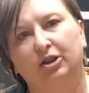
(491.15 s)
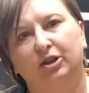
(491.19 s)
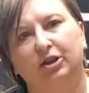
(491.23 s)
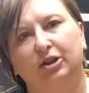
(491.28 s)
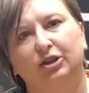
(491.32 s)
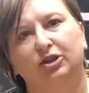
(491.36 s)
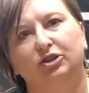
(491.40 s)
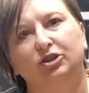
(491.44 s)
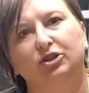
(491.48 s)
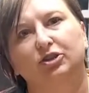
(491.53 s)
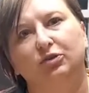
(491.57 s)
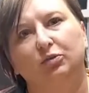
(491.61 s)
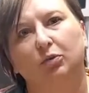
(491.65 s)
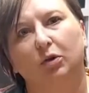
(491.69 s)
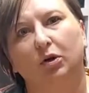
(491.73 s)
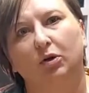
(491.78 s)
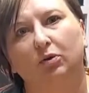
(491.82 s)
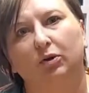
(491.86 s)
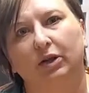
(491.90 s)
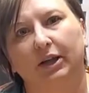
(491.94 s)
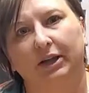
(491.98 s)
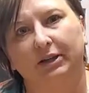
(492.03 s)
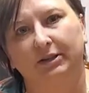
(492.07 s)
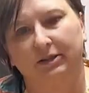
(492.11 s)
You just
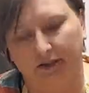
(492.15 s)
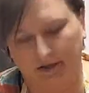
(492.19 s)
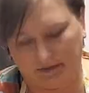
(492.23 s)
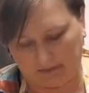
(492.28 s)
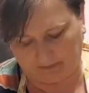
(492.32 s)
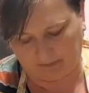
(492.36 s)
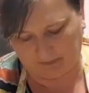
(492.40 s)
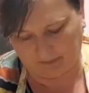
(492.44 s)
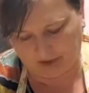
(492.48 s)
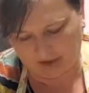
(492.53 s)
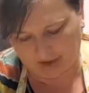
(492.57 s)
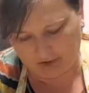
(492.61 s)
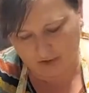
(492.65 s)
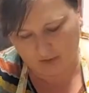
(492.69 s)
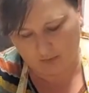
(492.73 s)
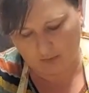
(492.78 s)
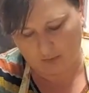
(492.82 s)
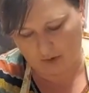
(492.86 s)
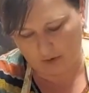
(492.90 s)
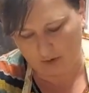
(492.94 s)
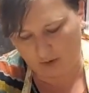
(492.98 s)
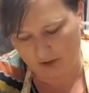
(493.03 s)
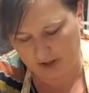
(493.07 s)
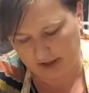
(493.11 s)
roll it. You
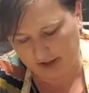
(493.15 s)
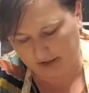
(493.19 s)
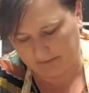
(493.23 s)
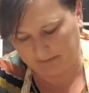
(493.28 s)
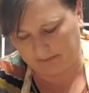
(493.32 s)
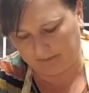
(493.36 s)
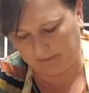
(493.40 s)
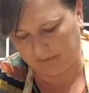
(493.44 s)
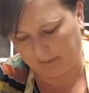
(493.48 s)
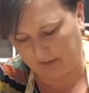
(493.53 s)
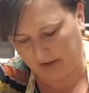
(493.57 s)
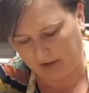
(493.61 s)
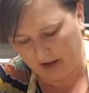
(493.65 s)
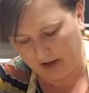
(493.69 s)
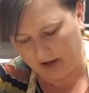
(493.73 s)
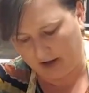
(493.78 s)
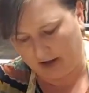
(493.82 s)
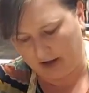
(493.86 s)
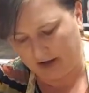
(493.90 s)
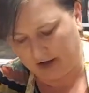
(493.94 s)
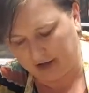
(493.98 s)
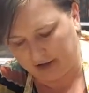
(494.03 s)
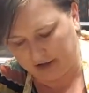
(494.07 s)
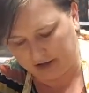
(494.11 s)
roll it,
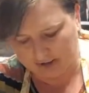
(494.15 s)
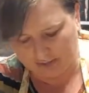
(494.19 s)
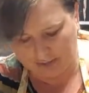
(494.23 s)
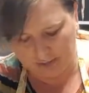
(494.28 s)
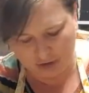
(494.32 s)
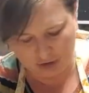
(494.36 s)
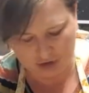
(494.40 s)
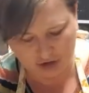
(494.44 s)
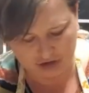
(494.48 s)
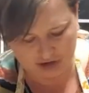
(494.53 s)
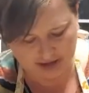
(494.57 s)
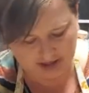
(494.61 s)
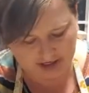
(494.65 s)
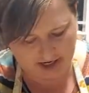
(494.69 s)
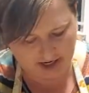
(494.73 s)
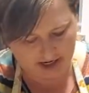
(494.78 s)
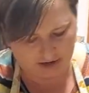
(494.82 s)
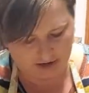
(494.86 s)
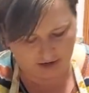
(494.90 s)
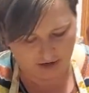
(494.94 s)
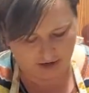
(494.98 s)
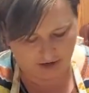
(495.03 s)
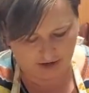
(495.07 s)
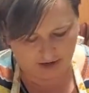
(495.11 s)
you smush it
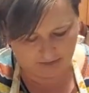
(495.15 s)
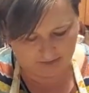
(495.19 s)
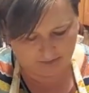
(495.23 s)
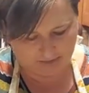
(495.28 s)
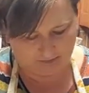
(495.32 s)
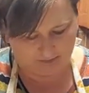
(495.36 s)
together,